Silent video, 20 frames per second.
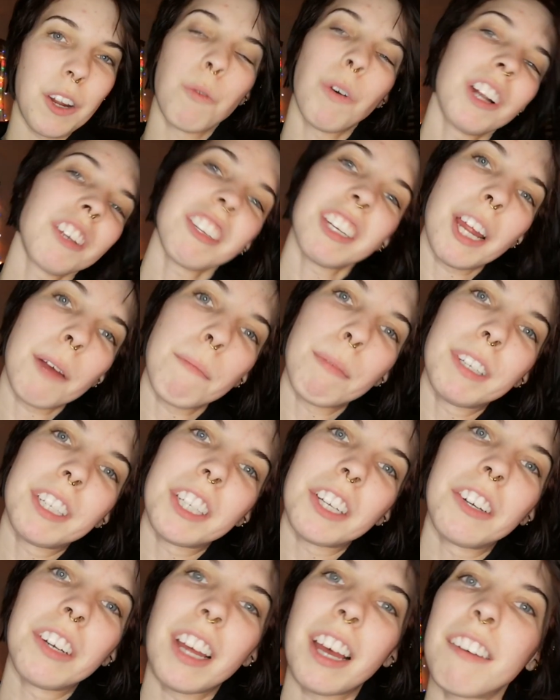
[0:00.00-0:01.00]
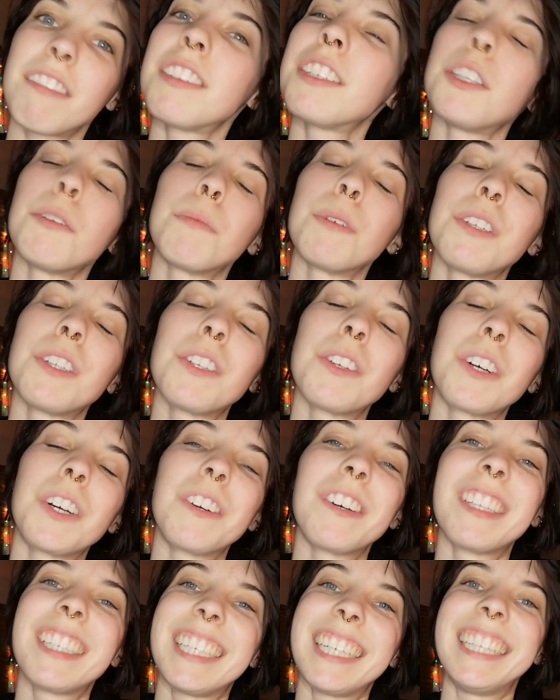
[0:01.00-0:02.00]
watch an episode of Superstore
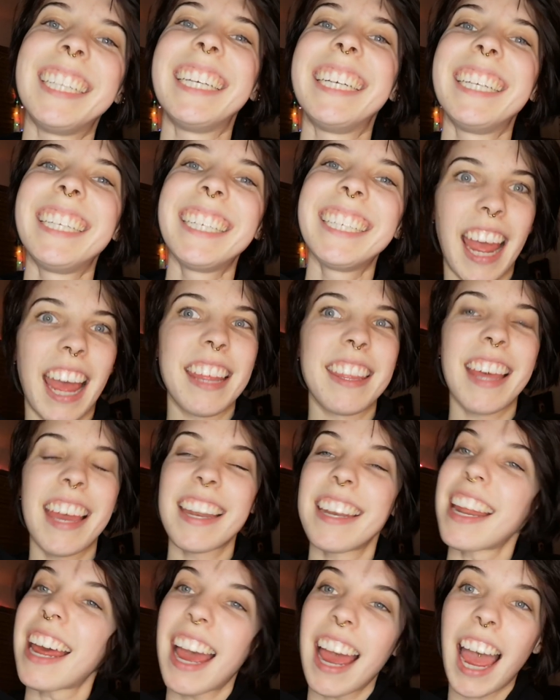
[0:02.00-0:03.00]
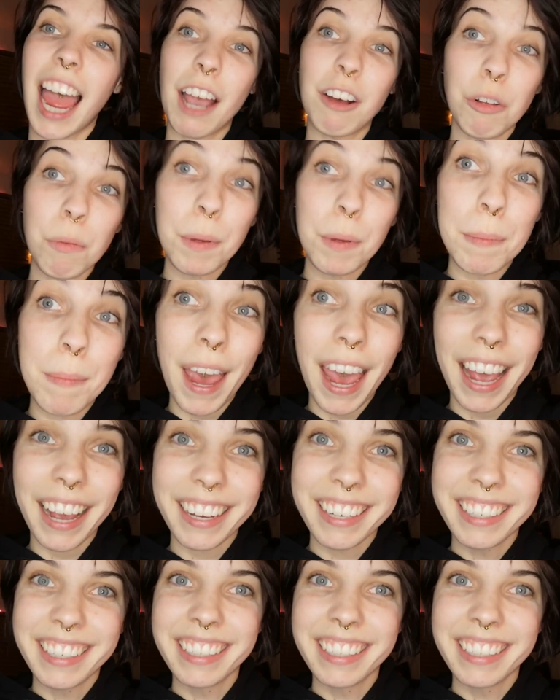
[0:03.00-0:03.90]
with Dylan, and then I will be back.